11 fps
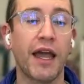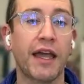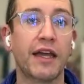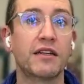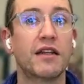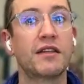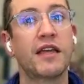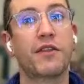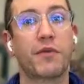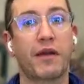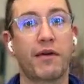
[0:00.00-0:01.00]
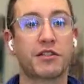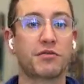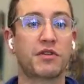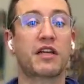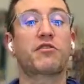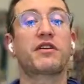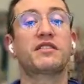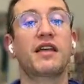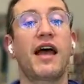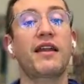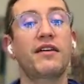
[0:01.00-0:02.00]
And the other way around, you would increase
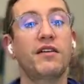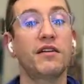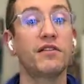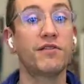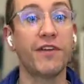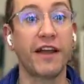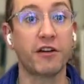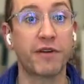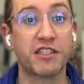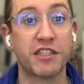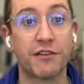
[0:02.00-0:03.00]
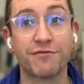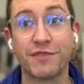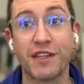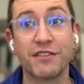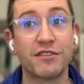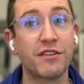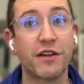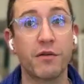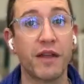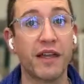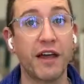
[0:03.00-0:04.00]
at a finer ratio. So there
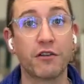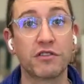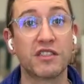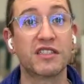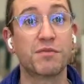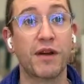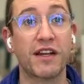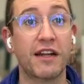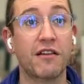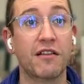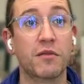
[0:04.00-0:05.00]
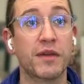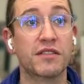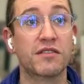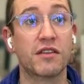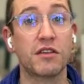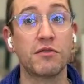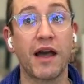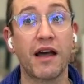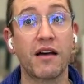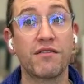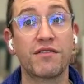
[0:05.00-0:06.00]
we go, to spread it out a little bit so that you
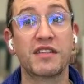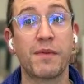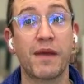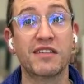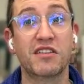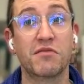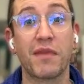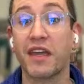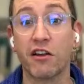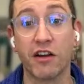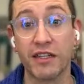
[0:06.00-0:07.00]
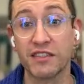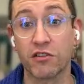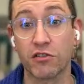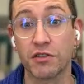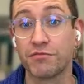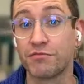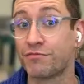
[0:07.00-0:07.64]
have the space to make your insert.